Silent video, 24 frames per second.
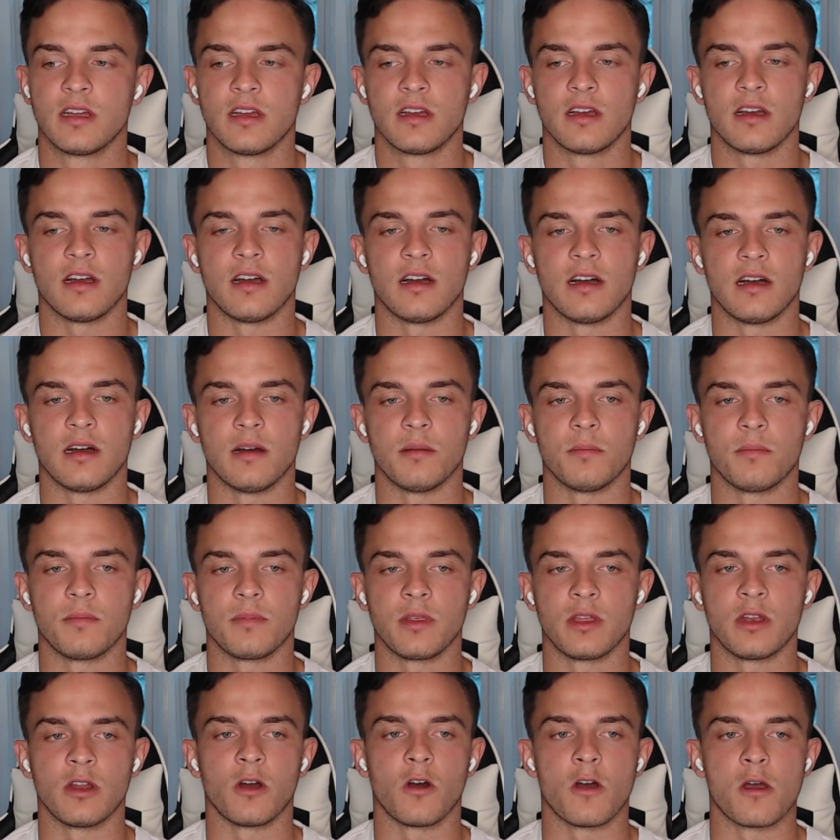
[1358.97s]

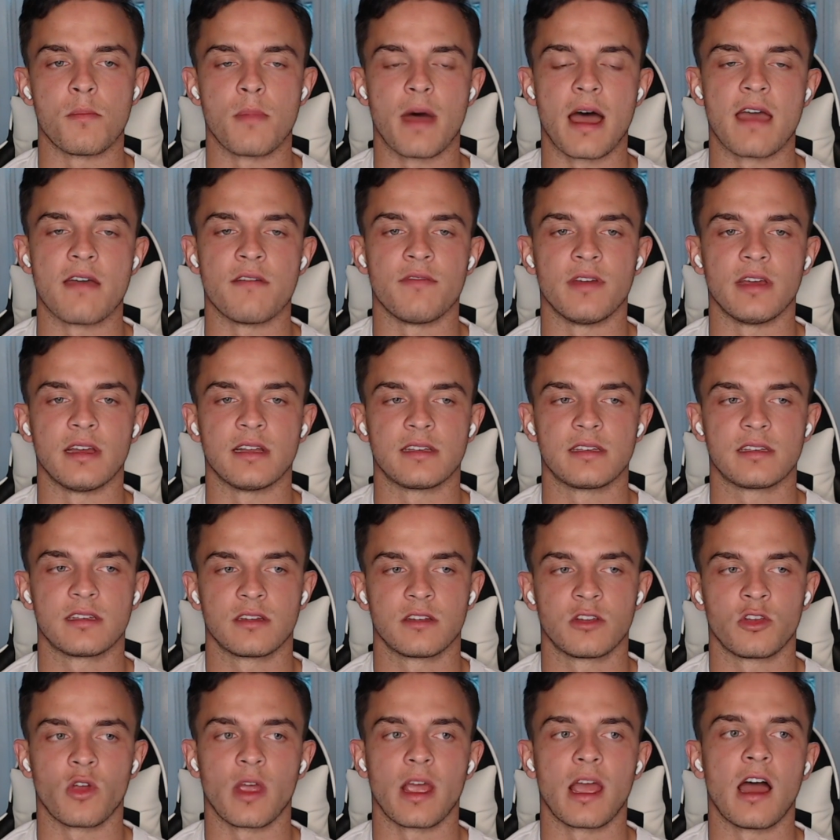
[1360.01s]
In my event,
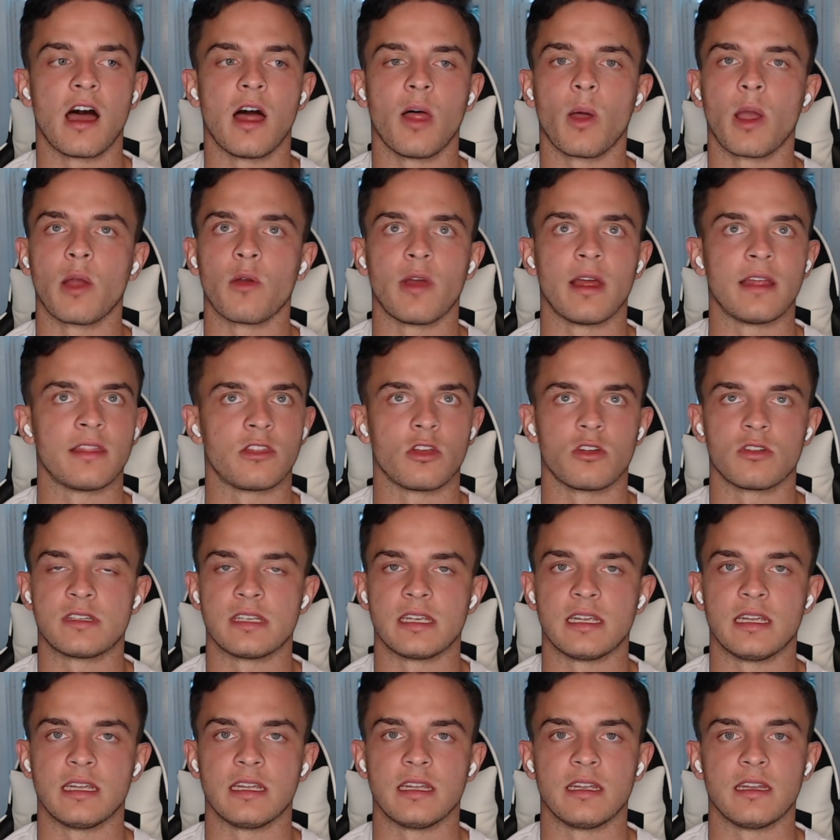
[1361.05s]
Grant Holloway ran
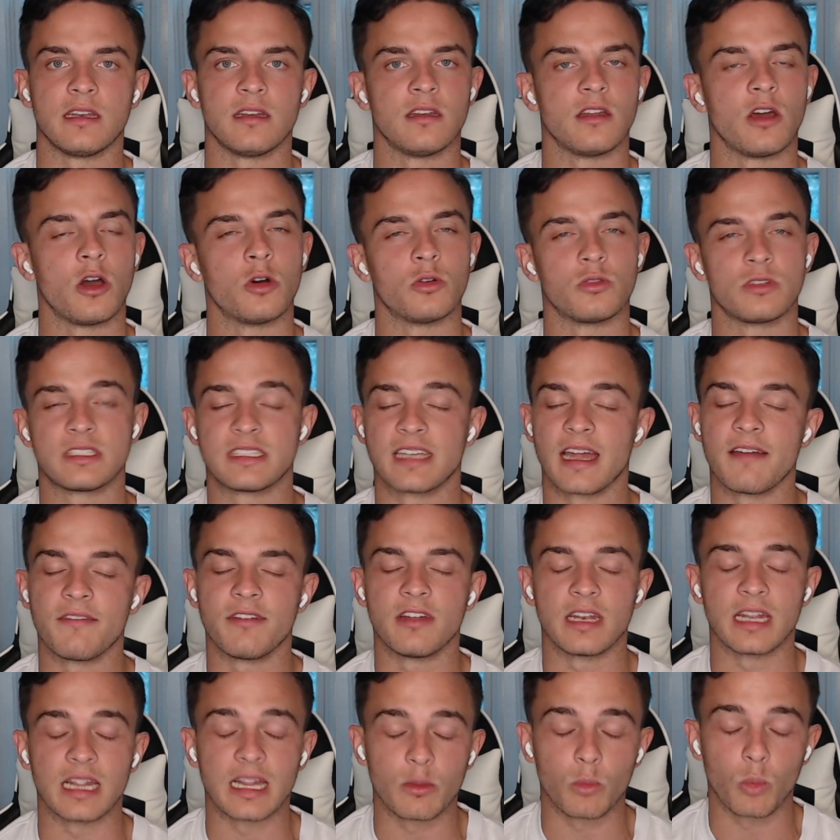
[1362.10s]

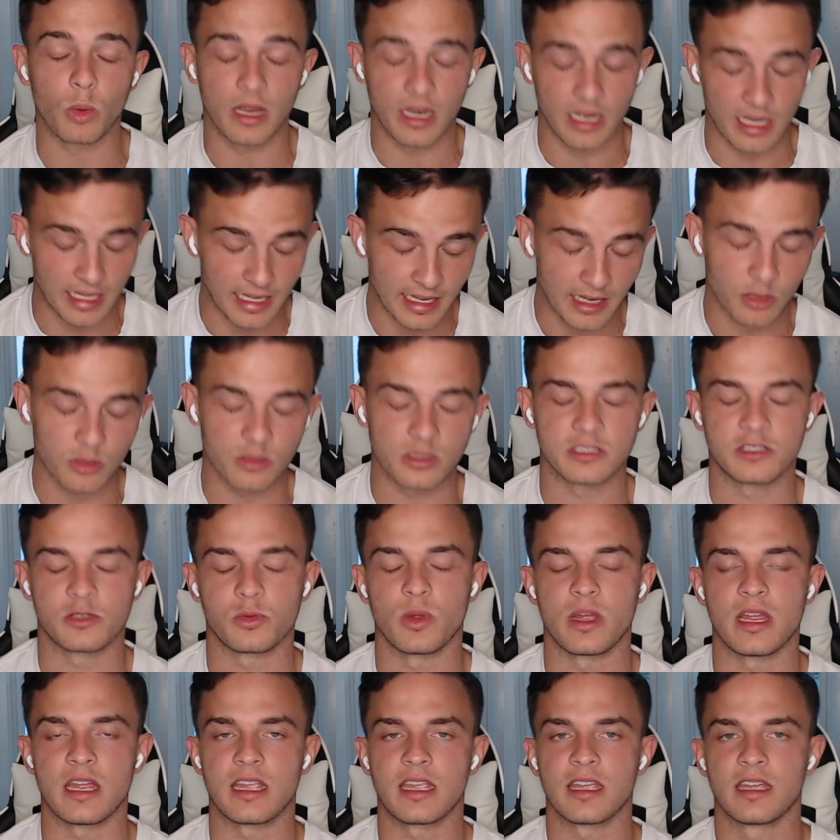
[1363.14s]
13:07 win legal this
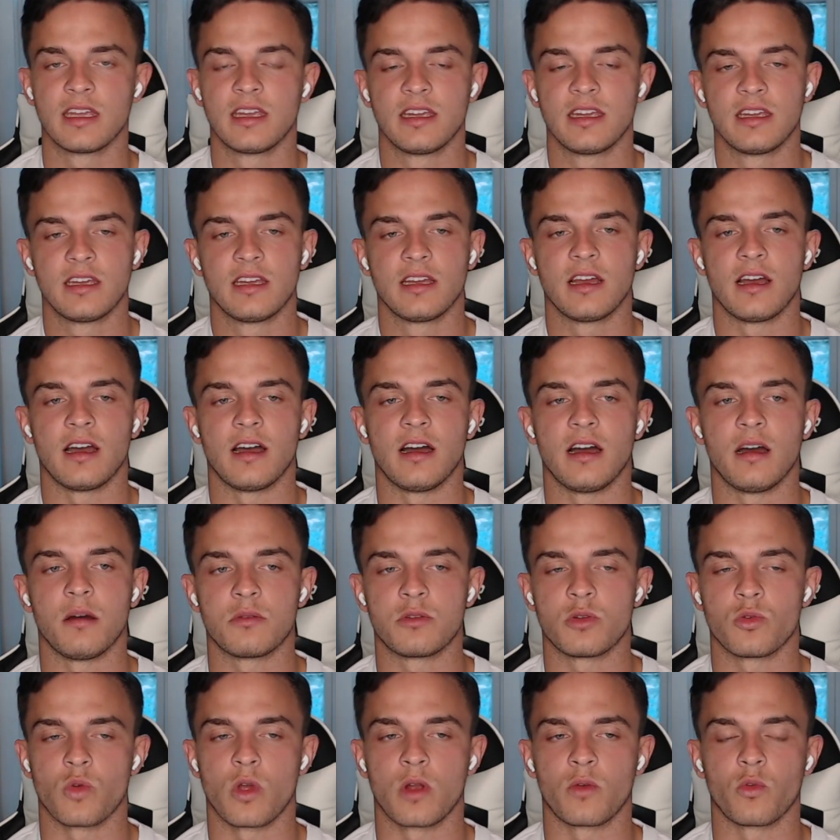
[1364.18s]
week to
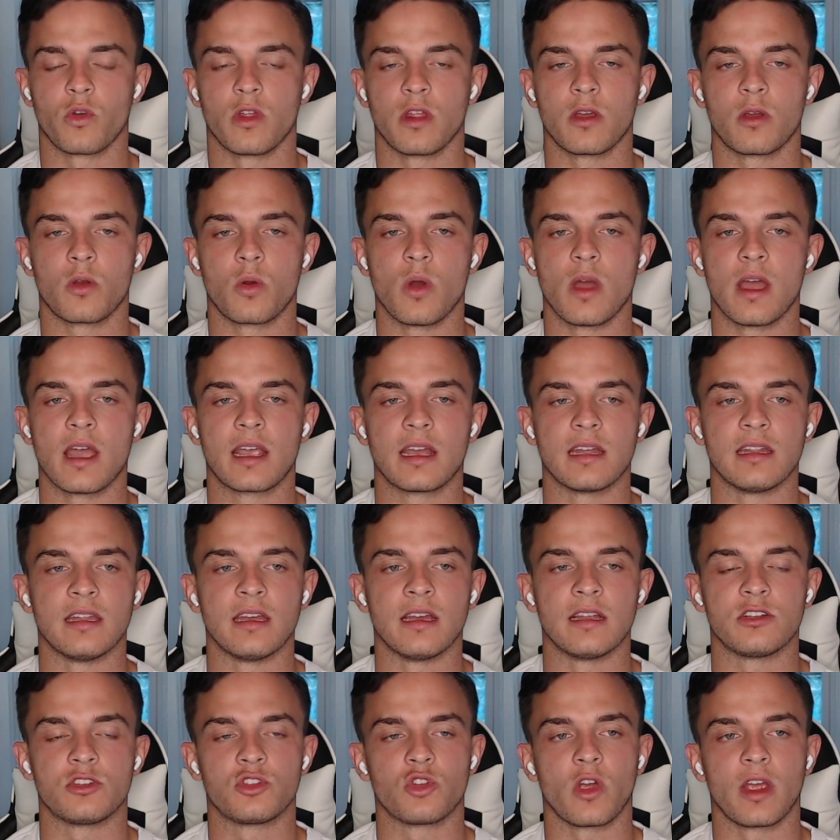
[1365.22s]
run really quick, and then
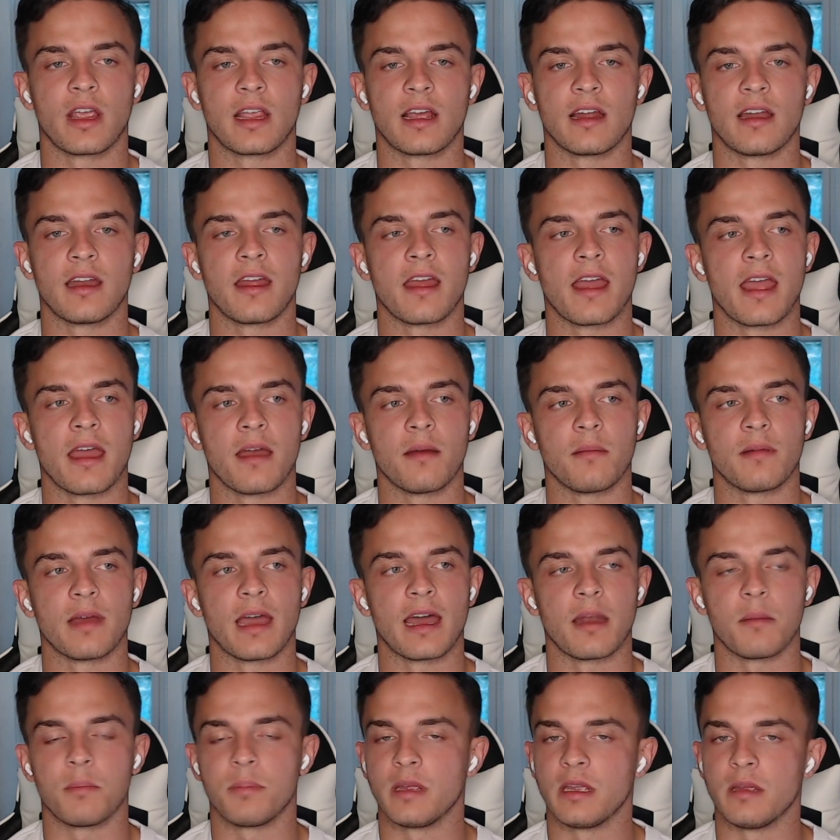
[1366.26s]
Trey Cunningham had
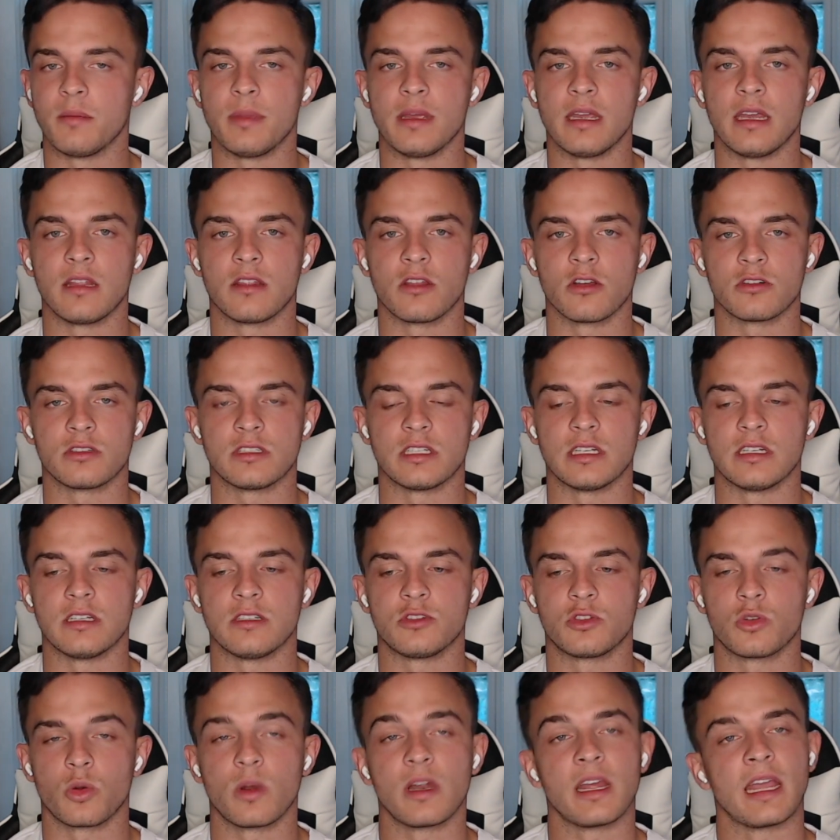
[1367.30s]
a PB
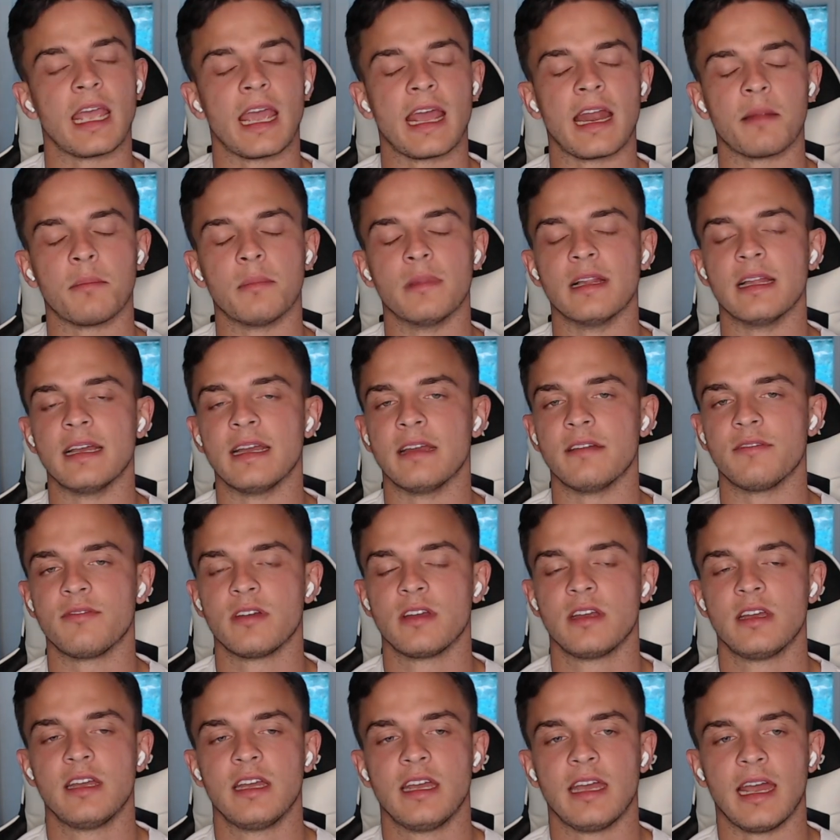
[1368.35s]
13:28, I believe,
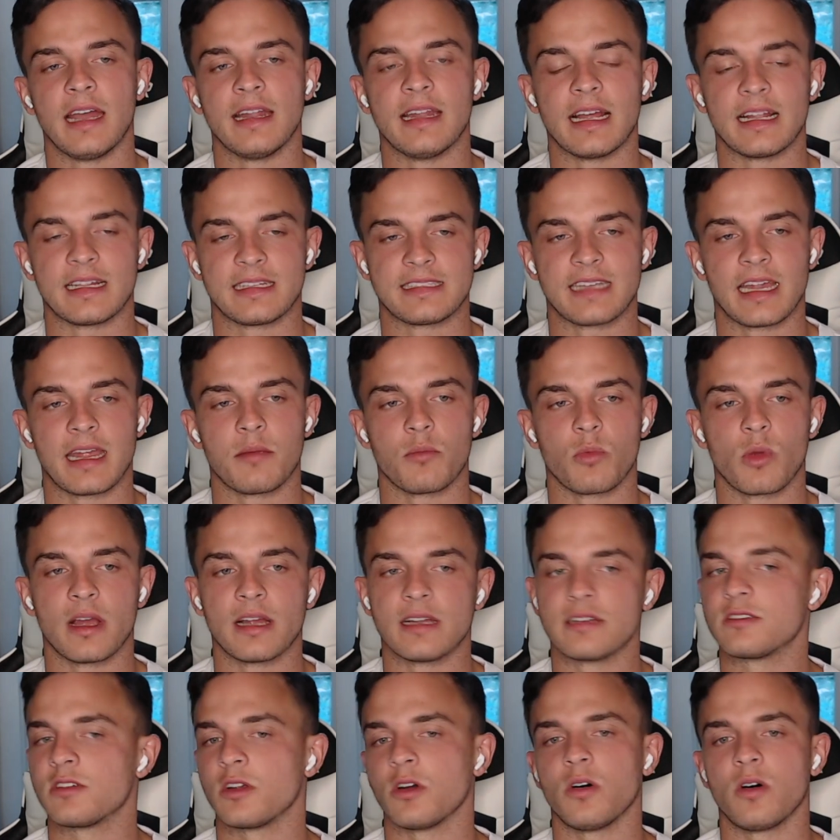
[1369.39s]
in that same race.
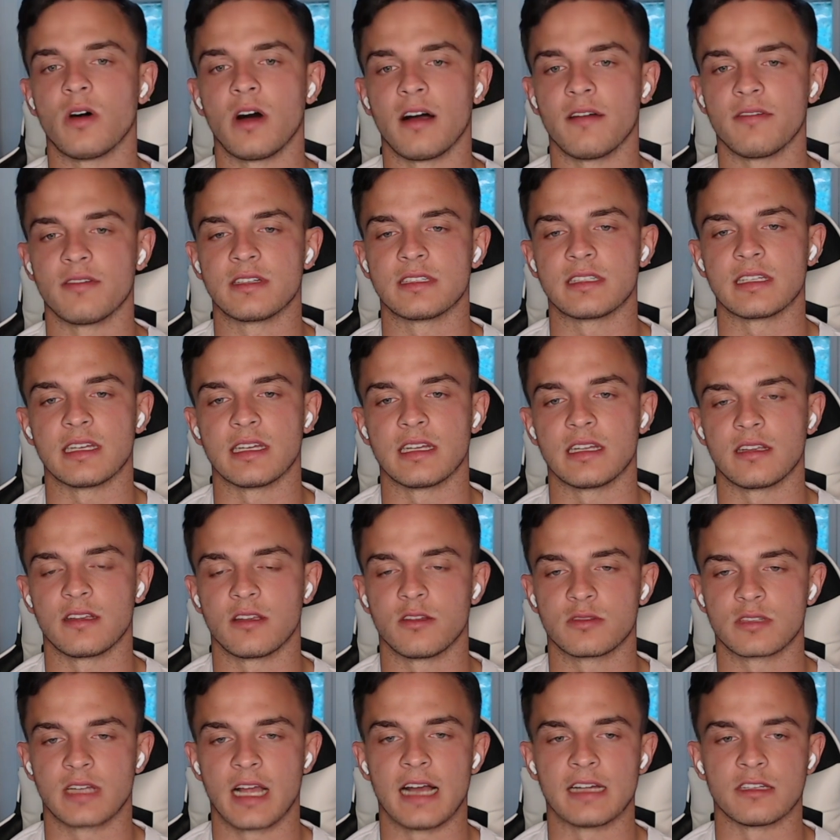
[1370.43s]
So obviously those
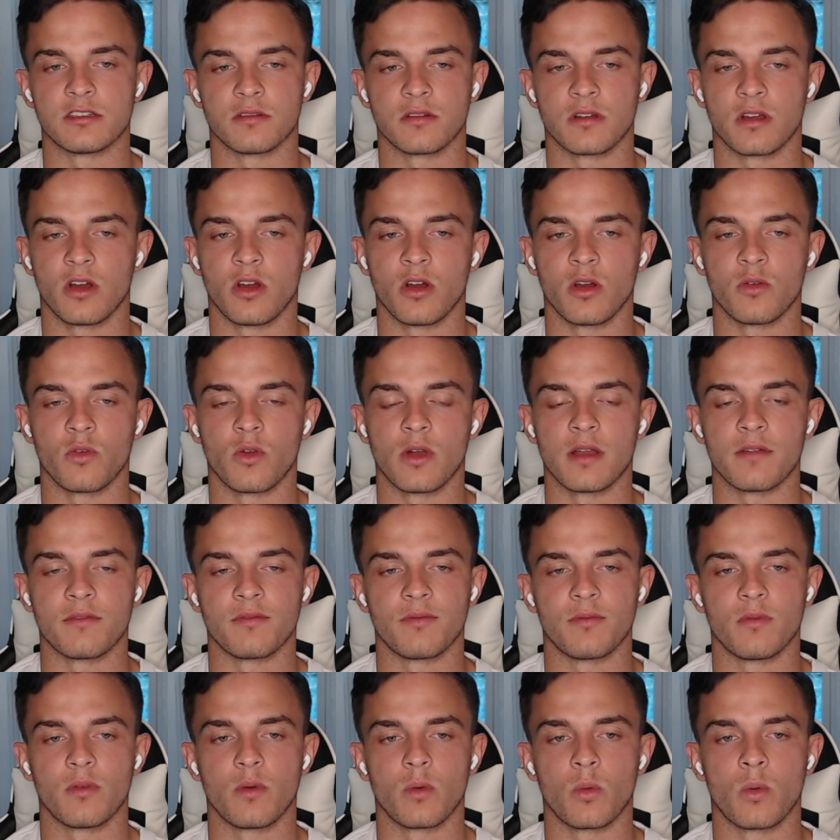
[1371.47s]
guys are running
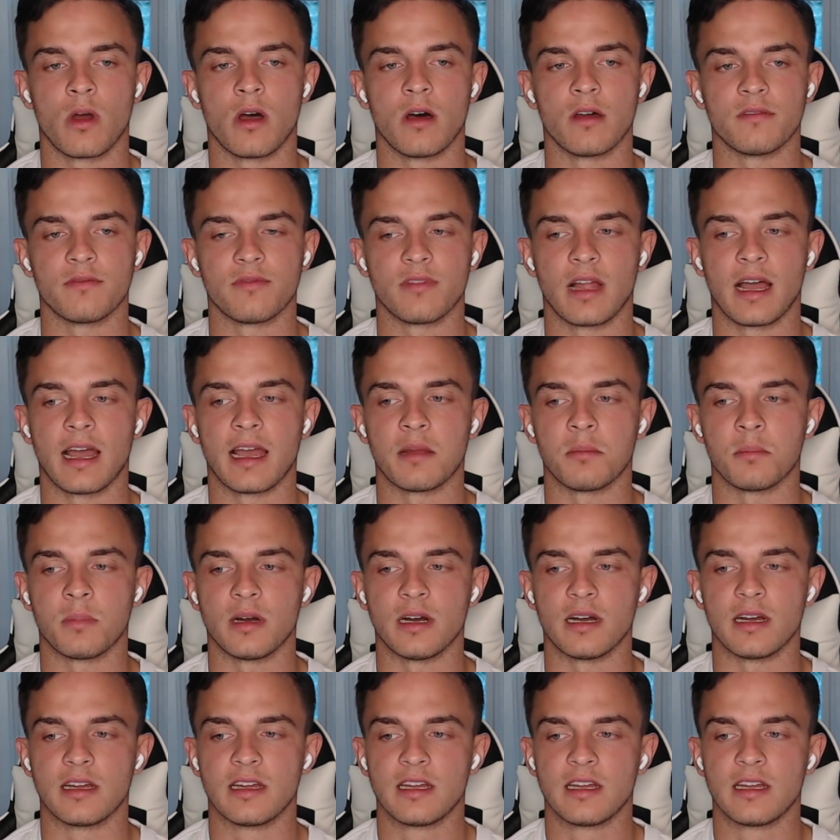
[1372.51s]
well and flying, but